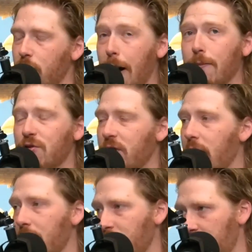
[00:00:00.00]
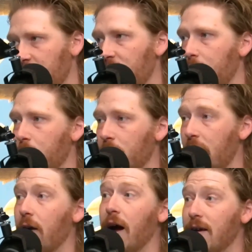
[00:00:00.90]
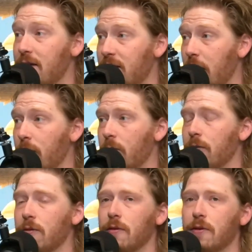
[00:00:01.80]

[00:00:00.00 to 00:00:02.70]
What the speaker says: Pop a shot, for example, air hockey table.